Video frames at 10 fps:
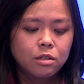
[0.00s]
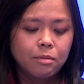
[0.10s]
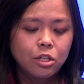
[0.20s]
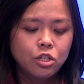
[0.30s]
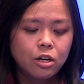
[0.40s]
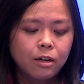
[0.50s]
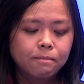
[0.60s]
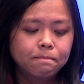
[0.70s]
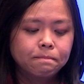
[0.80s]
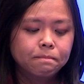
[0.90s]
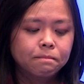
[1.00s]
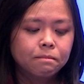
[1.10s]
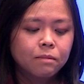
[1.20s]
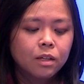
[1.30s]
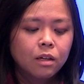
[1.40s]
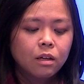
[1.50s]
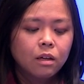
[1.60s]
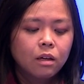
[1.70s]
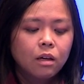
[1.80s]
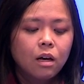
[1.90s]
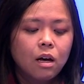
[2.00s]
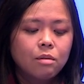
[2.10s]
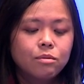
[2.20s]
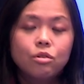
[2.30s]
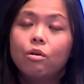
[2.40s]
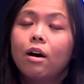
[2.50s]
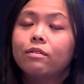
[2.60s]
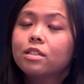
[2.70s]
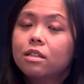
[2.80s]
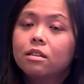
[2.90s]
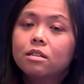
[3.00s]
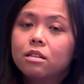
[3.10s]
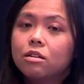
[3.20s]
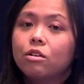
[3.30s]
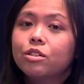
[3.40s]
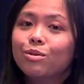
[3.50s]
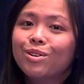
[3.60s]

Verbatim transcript: dementia? Um, so obviously this is also